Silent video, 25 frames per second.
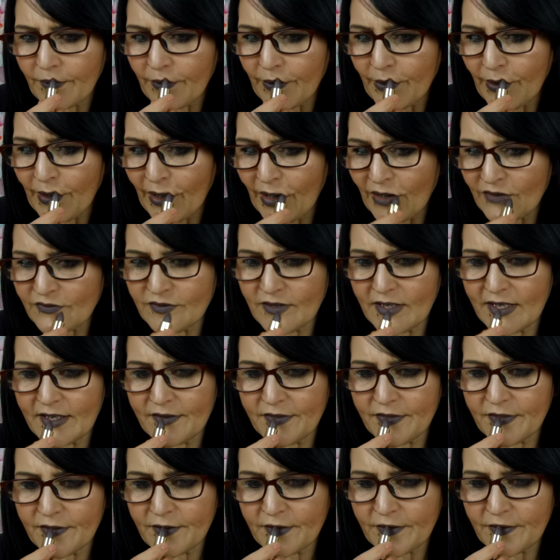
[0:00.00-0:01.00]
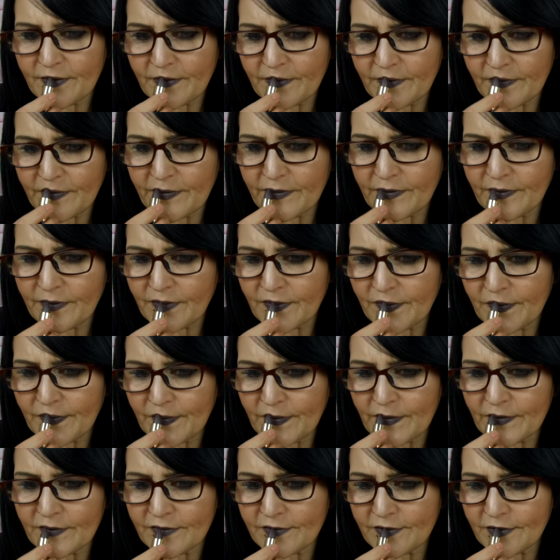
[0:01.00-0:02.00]
have like the
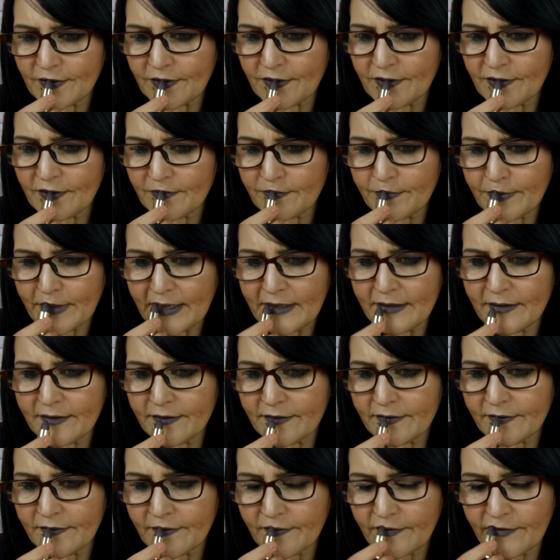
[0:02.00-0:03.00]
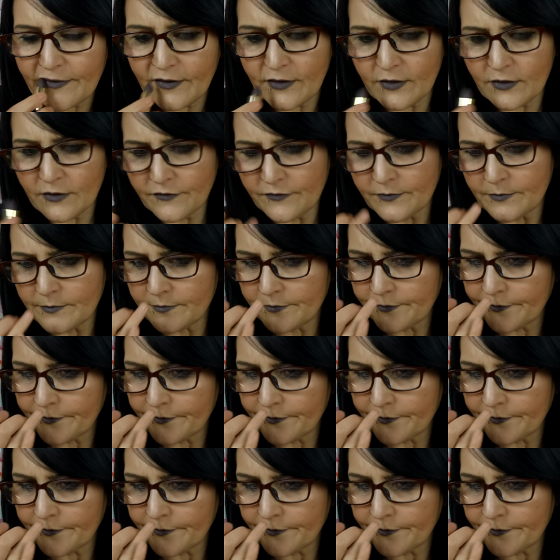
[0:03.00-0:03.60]
chocolate palettes and stuff.